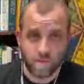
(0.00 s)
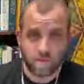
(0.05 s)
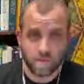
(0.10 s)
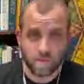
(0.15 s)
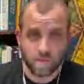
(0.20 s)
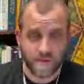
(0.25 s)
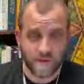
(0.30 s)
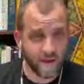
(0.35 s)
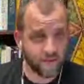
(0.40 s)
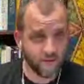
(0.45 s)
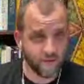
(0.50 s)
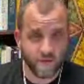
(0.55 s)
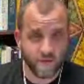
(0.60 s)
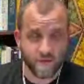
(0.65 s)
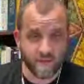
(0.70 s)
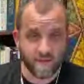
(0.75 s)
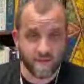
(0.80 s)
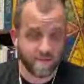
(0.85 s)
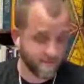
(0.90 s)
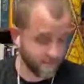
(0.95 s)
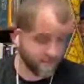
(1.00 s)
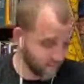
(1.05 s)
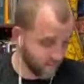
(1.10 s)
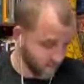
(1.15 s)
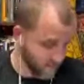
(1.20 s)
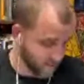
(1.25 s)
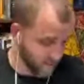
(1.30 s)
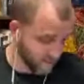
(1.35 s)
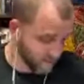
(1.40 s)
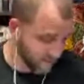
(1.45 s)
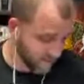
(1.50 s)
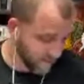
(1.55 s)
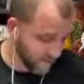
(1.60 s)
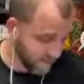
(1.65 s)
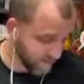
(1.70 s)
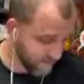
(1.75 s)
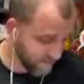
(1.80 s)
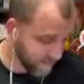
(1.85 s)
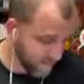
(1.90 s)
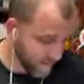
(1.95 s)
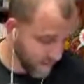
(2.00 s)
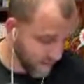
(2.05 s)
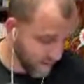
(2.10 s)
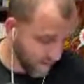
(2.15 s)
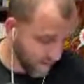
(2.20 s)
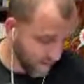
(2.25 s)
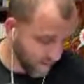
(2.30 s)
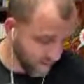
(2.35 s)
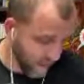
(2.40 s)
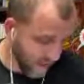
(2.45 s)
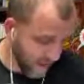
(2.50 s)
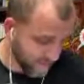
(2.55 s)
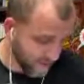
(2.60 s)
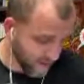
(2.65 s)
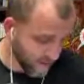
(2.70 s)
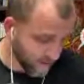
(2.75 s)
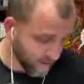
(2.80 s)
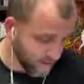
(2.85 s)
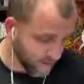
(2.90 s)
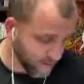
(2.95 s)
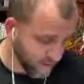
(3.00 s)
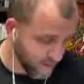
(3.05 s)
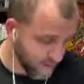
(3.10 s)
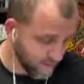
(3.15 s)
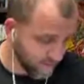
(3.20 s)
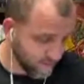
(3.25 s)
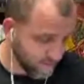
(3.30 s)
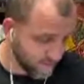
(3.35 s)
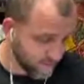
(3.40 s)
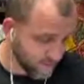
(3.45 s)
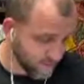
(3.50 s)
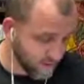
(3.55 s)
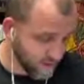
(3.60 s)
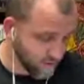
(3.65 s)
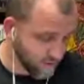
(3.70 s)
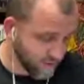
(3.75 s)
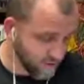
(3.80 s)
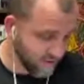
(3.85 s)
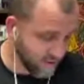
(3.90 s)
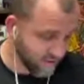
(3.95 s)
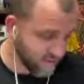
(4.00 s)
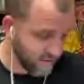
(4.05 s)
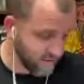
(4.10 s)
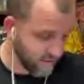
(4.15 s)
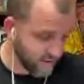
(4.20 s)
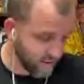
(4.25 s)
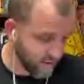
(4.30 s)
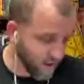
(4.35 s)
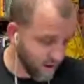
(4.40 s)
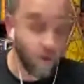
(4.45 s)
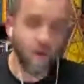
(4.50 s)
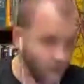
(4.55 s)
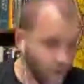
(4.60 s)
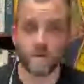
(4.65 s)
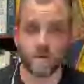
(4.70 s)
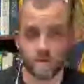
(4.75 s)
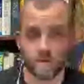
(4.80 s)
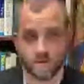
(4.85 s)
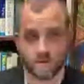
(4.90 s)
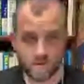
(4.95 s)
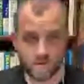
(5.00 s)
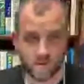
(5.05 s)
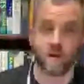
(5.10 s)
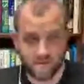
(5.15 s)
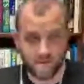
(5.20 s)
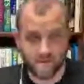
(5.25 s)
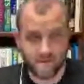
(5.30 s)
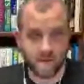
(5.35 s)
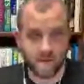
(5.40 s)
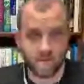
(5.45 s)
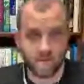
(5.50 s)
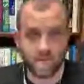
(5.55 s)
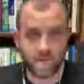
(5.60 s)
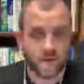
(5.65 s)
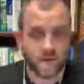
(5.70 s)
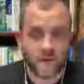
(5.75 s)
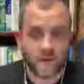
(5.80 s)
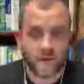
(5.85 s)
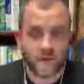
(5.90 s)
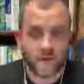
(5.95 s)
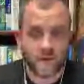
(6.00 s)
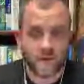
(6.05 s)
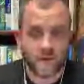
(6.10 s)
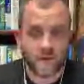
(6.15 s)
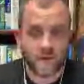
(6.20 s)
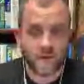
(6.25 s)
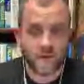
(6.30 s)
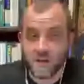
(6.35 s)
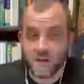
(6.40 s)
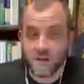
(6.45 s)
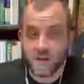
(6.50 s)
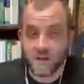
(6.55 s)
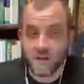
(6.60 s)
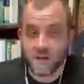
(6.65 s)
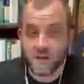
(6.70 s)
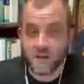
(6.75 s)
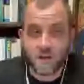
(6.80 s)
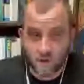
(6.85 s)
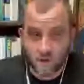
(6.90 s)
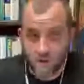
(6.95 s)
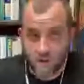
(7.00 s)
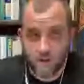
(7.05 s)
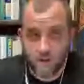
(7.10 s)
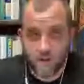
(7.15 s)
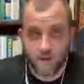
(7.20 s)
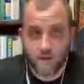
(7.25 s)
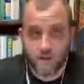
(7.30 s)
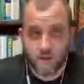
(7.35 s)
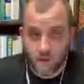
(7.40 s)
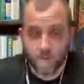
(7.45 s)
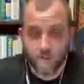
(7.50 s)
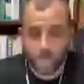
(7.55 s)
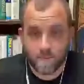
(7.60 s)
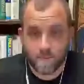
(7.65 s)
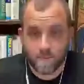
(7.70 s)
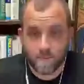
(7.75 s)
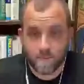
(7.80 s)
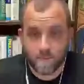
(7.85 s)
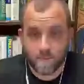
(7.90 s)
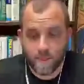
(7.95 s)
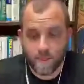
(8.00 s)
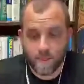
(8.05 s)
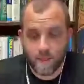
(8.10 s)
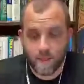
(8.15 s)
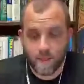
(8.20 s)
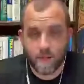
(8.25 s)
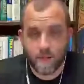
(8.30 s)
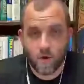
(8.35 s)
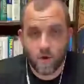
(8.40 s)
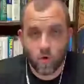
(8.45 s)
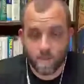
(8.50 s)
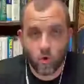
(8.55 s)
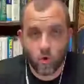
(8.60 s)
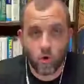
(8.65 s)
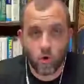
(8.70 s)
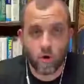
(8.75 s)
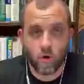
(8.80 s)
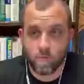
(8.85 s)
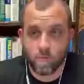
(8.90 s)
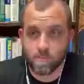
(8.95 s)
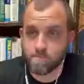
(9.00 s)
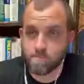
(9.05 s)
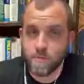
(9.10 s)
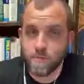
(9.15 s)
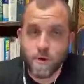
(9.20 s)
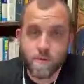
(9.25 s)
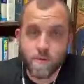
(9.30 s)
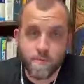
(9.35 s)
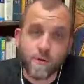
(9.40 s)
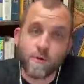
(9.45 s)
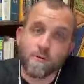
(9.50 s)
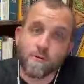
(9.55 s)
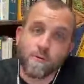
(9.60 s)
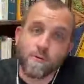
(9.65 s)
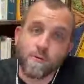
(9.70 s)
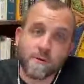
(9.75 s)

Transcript: count the things in this world, like Paul, do you consider all of them dung or poo-poo?